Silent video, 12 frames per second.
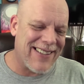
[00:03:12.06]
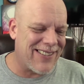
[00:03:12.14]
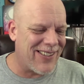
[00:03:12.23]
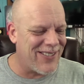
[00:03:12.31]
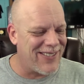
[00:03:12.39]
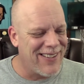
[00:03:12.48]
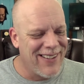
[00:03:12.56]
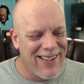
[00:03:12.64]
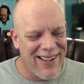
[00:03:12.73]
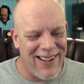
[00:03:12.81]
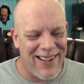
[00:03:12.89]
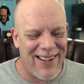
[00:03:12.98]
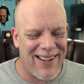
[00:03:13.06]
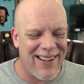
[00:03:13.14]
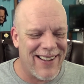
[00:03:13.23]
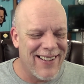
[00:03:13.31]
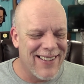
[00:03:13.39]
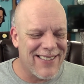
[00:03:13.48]
that's so
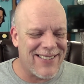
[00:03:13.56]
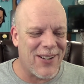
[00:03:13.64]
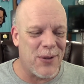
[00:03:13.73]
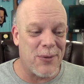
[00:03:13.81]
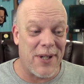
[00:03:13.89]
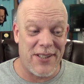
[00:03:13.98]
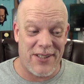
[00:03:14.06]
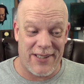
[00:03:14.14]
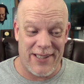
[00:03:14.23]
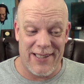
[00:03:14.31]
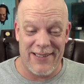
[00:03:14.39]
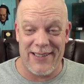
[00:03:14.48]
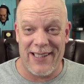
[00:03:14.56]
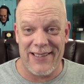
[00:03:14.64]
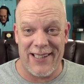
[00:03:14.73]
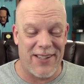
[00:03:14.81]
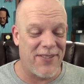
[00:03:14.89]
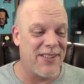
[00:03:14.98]
ah, so racially
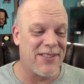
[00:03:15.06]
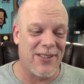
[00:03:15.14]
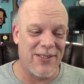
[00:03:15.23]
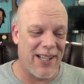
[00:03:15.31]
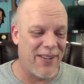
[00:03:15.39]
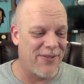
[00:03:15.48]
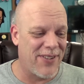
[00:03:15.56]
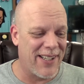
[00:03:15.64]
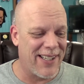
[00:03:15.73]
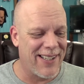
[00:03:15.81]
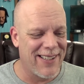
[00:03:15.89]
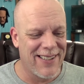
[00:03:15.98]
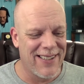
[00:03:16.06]
insensitive and so damn funny.